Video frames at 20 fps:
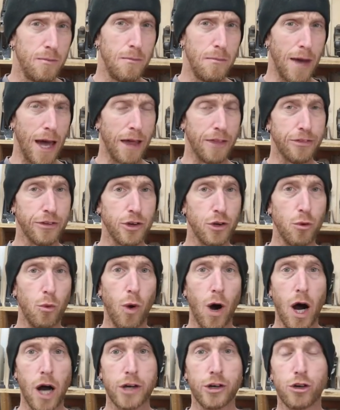Matthew
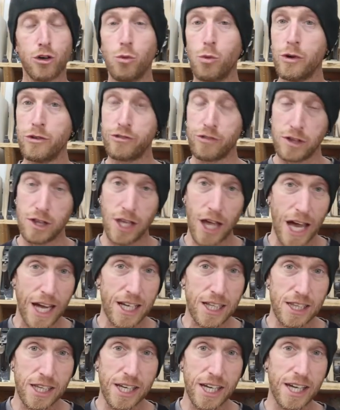Walker was
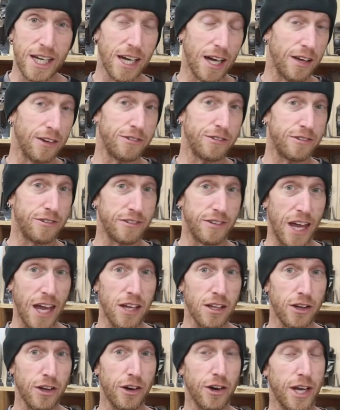likely a
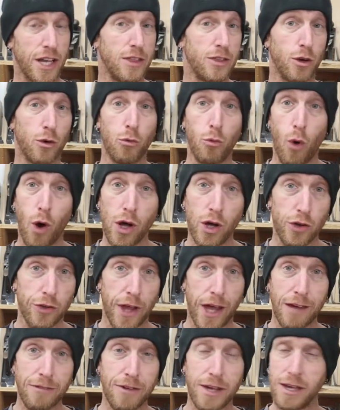sailor in the Royal
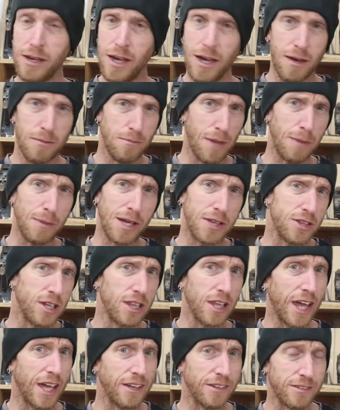Navy, maybe in the
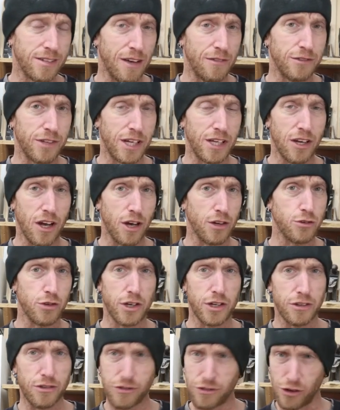late seventeen
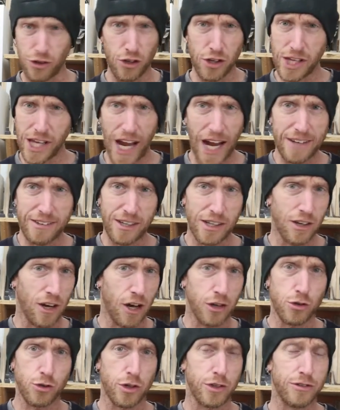hundreds, early eighteen
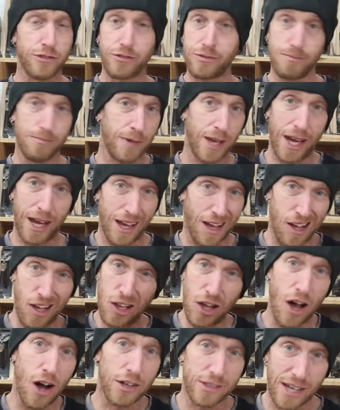hundreds, a
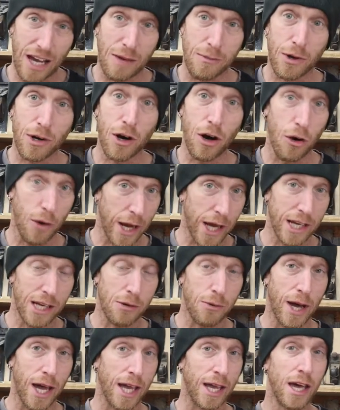long time ago
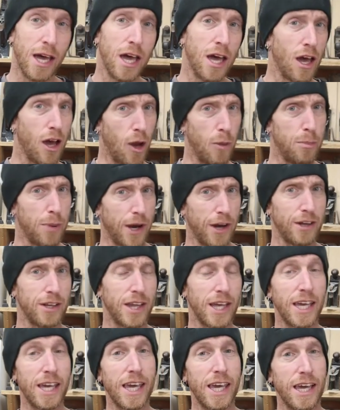anyway.
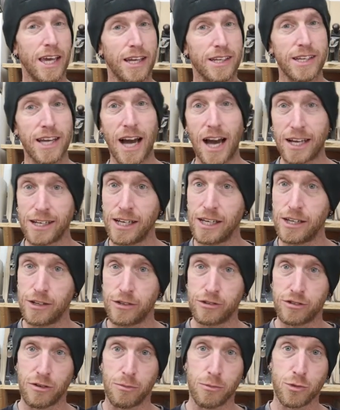Apparently he had gotten into
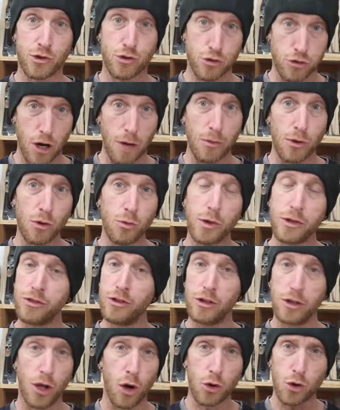some trouble with
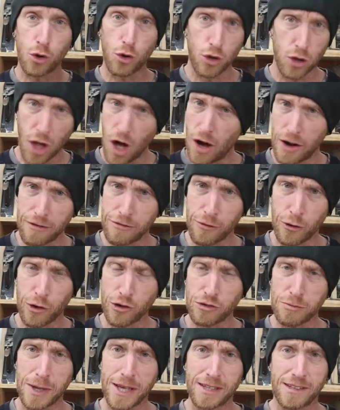the local law
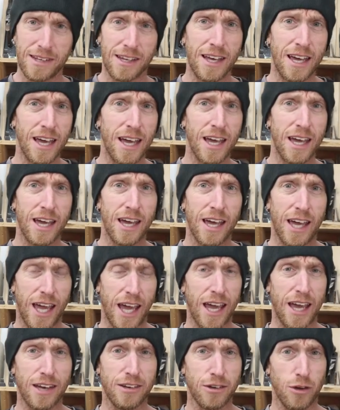enforcement
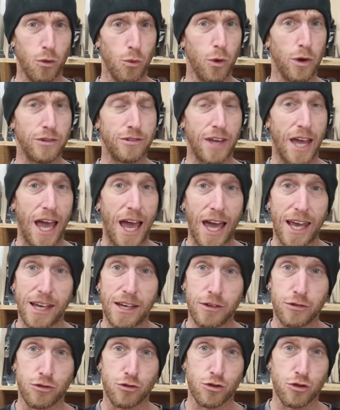and was at
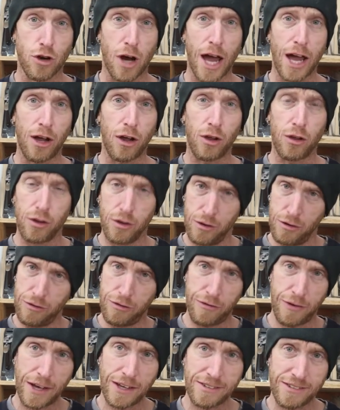his trial
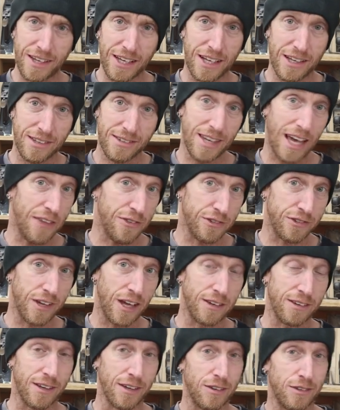facing a death
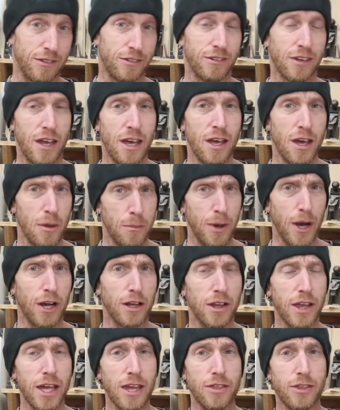sentence.
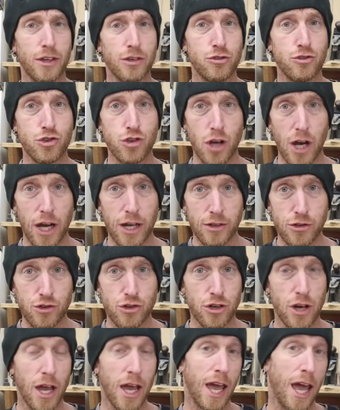Apparently the
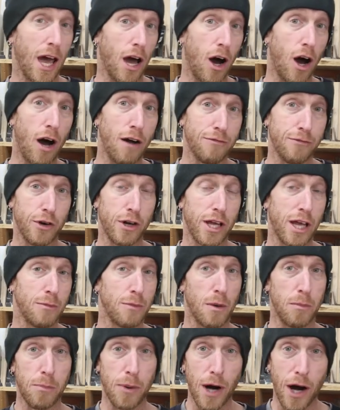judge offered him
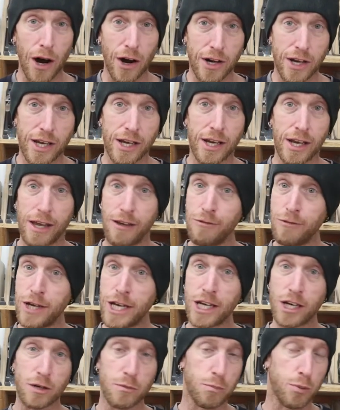a pardon if
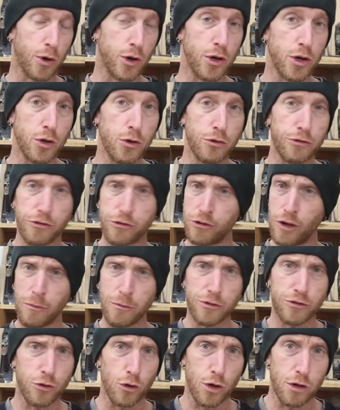he could produce
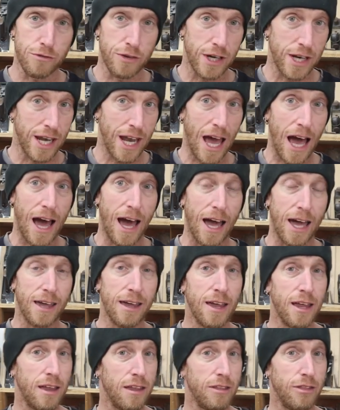some sort of a knot
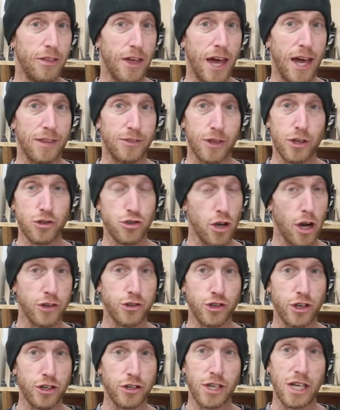that the
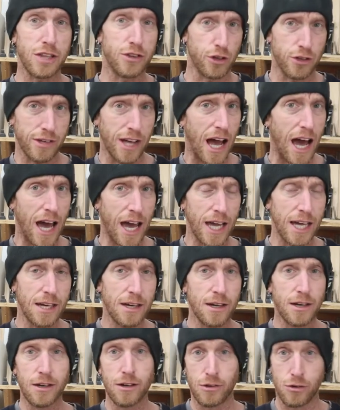judge could neither tie
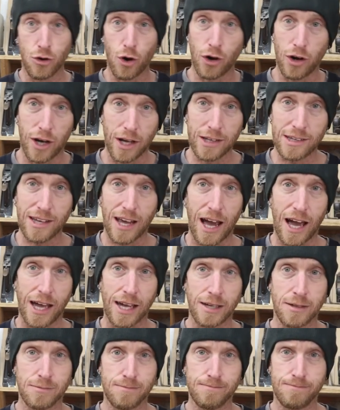nor
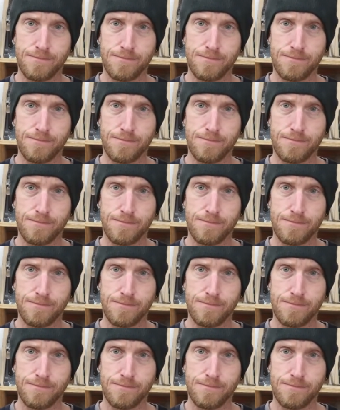untie.